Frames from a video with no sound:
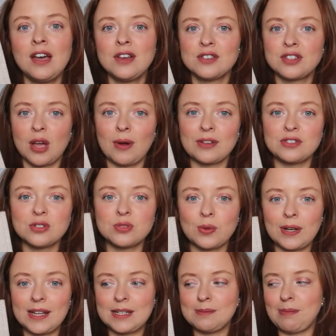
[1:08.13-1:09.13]
So I just
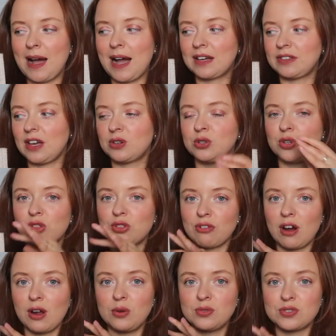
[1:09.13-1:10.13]
wanted a bag that I could
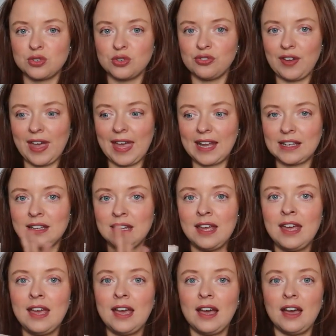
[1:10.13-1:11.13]
throw stuff in
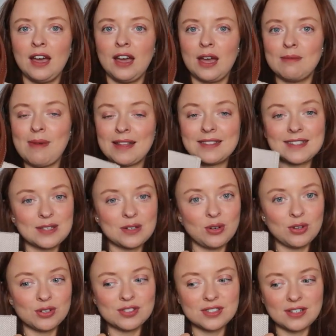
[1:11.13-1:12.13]
and still look